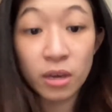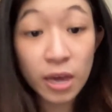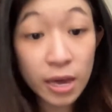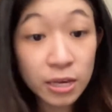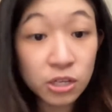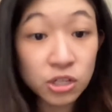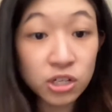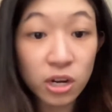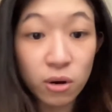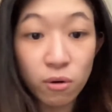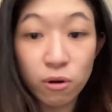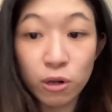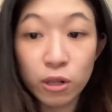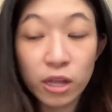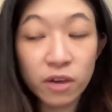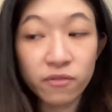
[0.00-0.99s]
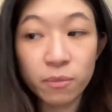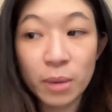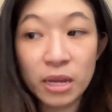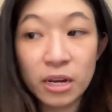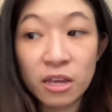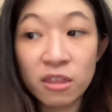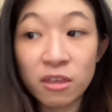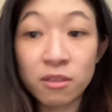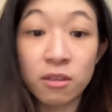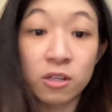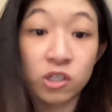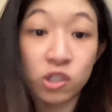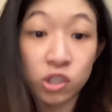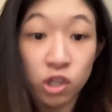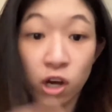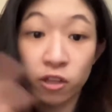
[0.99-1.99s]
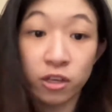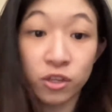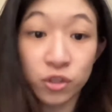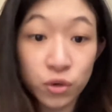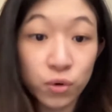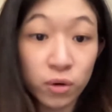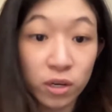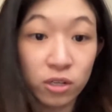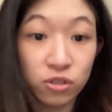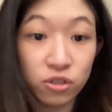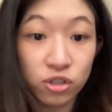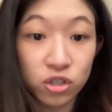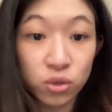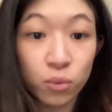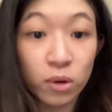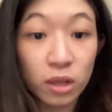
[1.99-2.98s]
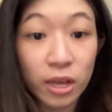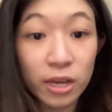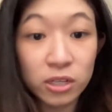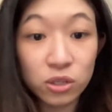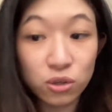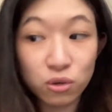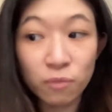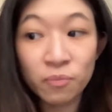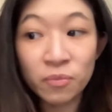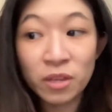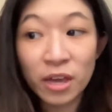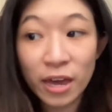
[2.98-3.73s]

Asia or like from anything that is not in your country, you would like to